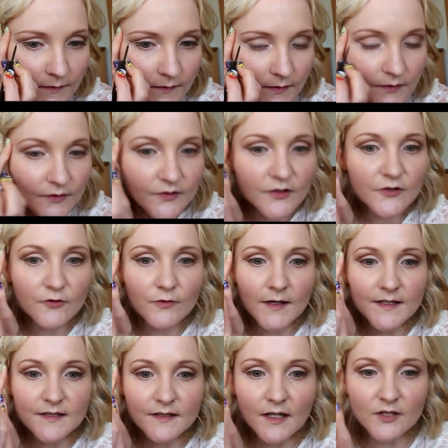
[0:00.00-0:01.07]
So it's just
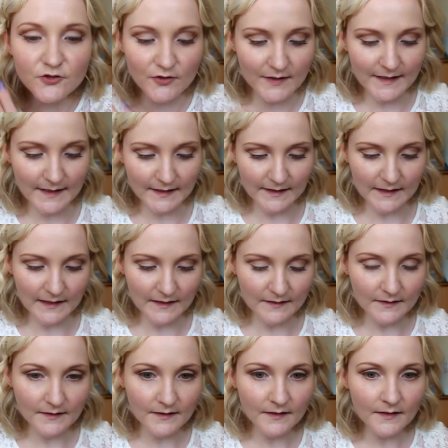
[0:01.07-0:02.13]
creating that triangular
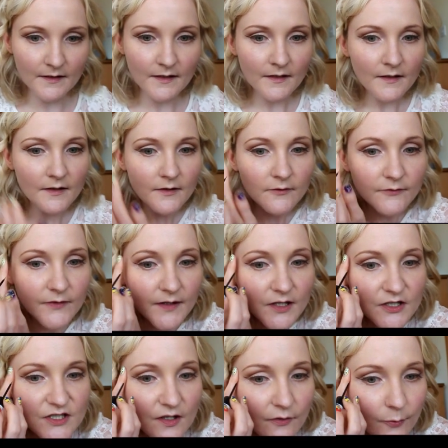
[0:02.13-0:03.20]

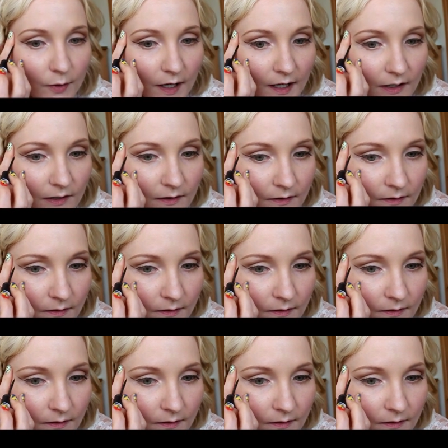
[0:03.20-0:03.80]
finish as well.